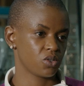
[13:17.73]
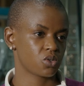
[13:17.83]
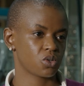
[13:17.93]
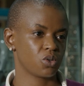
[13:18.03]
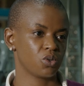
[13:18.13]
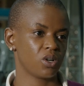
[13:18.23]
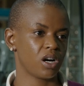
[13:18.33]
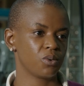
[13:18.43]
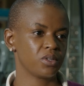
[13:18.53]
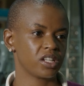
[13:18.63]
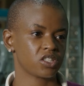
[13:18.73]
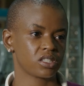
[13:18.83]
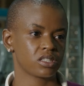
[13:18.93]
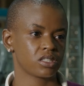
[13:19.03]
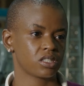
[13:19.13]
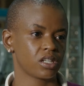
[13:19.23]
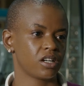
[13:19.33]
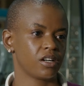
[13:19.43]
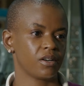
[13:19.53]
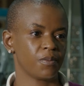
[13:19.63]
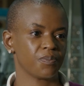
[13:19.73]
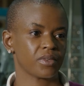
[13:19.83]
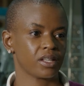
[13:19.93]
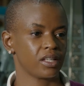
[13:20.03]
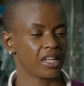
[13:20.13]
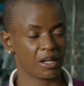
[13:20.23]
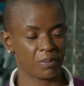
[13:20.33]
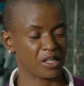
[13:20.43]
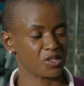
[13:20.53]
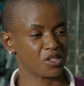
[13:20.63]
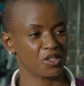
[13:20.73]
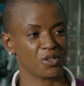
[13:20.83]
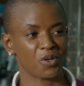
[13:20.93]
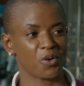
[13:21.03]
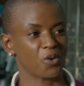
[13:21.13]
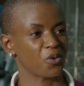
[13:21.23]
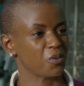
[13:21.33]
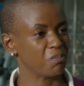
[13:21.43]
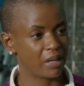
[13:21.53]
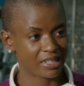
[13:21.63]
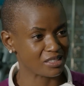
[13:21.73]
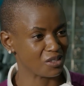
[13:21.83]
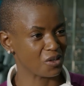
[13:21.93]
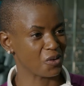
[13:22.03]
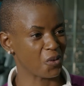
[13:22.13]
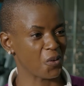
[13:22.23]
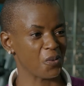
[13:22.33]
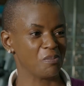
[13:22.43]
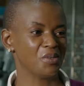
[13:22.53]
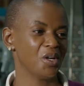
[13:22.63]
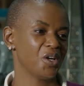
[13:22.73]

So I would urge young person or person at home